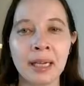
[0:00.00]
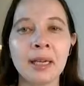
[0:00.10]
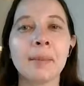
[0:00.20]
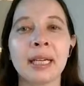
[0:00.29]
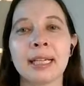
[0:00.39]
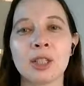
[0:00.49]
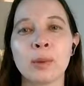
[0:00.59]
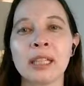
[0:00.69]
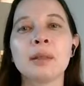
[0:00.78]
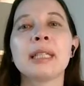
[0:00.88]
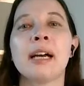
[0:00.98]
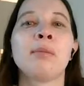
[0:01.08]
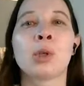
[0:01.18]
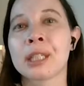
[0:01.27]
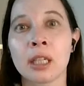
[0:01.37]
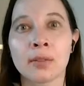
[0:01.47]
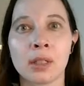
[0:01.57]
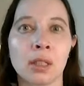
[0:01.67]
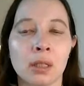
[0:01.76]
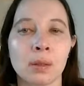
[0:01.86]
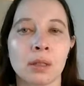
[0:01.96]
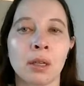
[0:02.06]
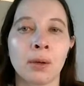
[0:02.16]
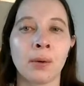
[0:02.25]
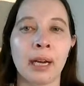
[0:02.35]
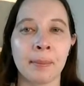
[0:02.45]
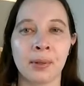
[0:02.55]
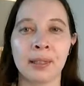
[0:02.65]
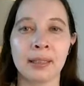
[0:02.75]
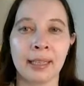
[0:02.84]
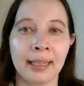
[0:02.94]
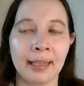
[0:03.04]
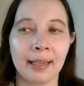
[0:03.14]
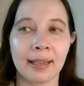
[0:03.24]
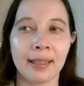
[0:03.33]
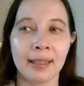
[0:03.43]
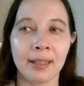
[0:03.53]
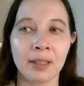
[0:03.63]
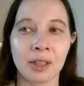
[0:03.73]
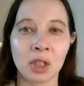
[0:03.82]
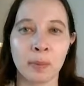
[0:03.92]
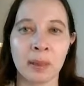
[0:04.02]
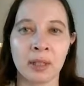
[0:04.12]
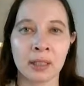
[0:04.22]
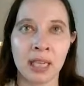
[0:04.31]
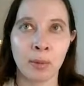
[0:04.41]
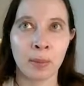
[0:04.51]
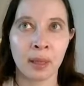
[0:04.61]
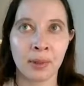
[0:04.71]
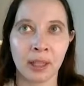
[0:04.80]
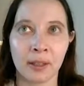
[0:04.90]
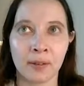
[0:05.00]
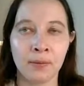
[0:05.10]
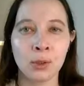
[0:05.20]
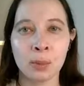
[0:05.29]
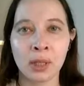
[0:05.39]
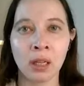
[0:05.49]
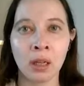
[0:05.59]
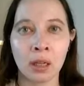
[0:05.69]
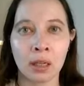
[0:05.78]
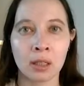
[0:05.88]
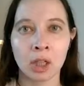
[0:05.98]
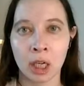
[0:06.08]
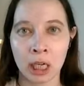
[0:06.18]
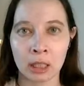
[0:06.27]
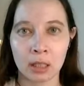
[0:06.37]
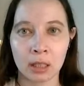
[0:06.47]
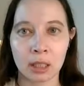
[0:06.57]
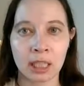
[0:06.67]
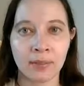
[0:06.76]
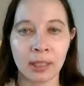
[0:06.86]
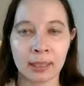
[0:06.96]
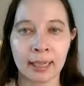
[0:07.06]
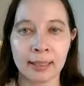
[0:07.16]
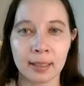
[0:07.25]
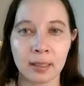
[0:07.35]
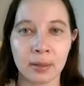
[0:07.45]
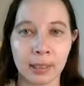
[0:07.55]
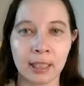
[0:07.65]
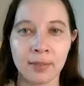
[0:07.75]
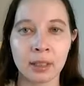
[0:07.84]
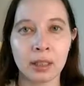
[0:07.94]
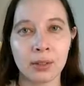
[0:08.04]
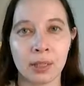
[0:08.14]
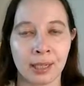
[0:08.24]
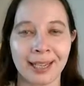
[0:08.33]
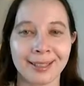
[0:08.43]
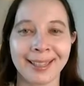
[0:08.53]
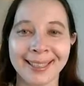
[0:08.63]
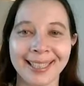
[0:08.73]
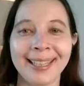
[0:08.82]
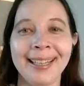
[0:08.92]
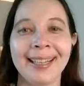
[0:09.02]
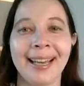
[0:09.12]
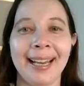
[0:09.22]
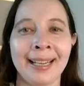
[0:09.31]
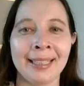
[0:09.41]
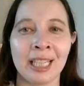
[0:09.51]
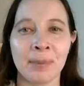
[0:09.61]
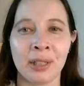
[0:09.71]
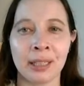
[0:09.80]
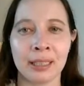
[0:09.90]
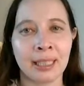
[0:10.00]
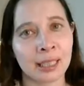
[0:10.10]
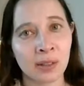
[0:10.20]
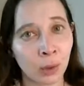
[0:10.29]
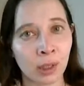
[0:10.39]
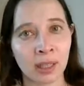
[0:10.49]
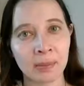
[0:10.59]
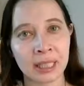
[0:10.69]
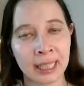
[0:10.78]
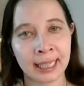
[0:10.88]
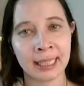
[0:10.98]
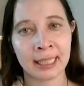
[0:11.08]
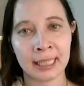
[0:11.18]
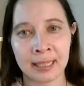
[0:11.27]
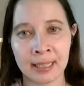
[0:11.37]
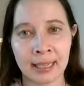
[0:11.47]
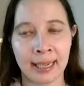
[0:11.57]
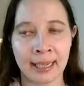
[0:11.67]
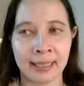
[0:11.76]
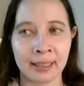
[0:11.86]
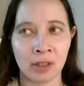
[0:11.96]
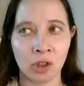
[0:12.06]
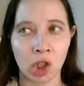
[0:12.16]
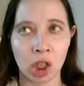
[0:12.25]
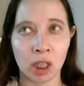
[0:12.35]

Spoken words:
But I just wanted them to have more stuff to do. So I put like, not just the ping pong table, but I put like foosball and darts and stuff like that. So it definitely uses get together. And I put a dance floor upstairs and